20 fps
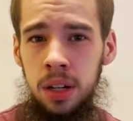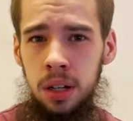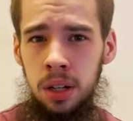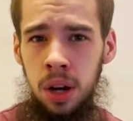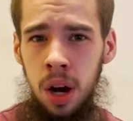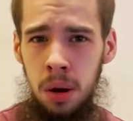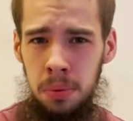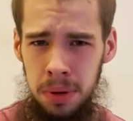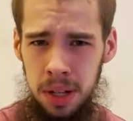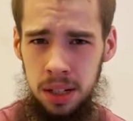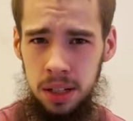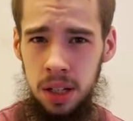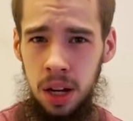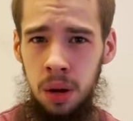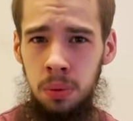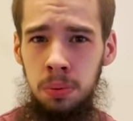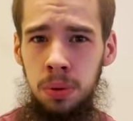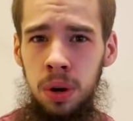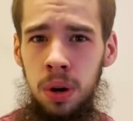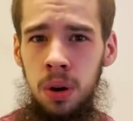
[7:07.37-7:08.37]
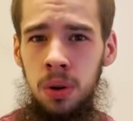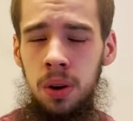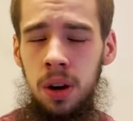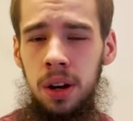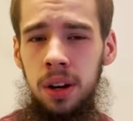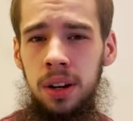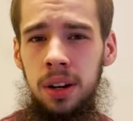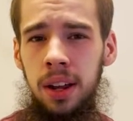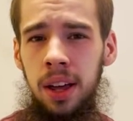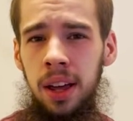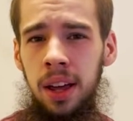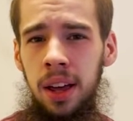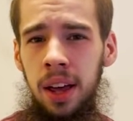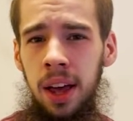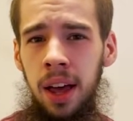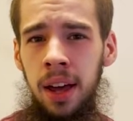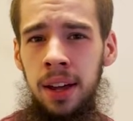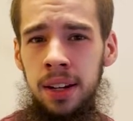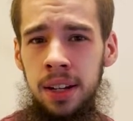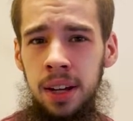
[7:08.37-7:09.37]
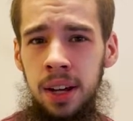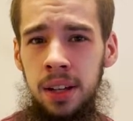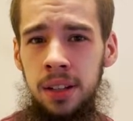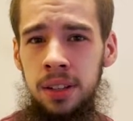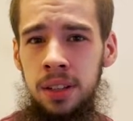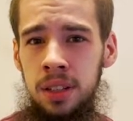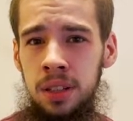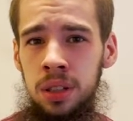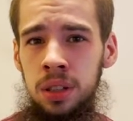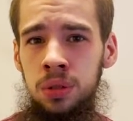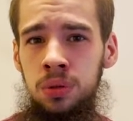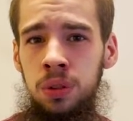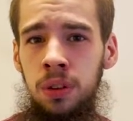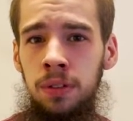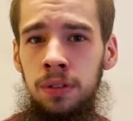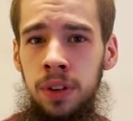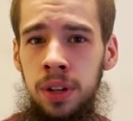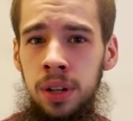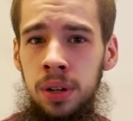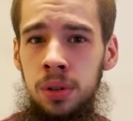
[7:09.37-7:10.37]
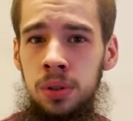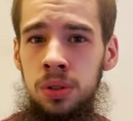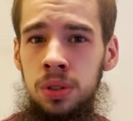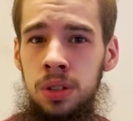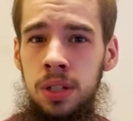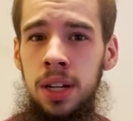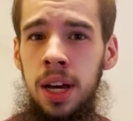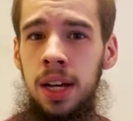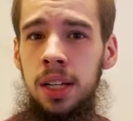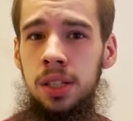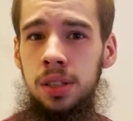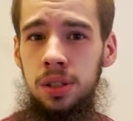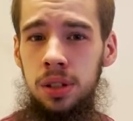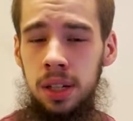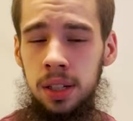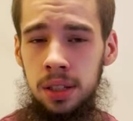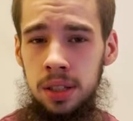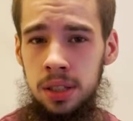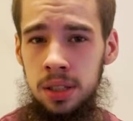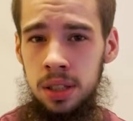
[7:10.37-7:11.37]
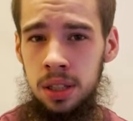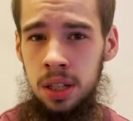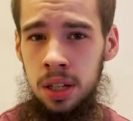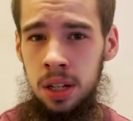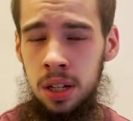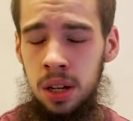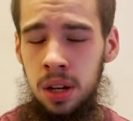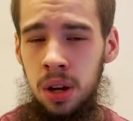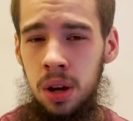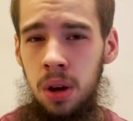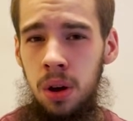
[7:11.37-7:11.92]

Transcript: Comment down below on any ideas for videos you guys like to see